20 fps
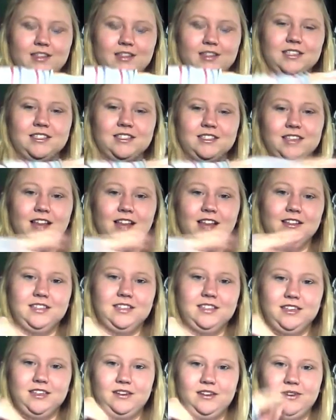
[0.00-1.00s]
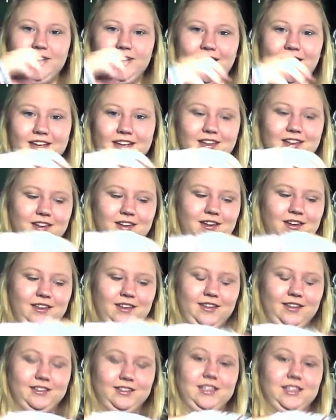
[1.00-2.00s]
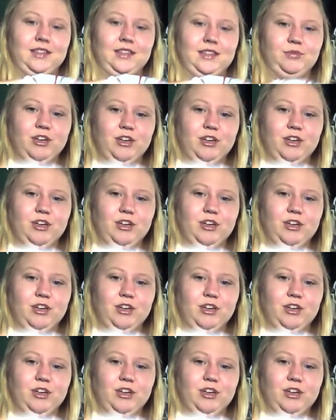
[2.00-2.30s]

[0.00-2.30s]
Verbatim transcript: It's a skeleton of your hand, and there's like the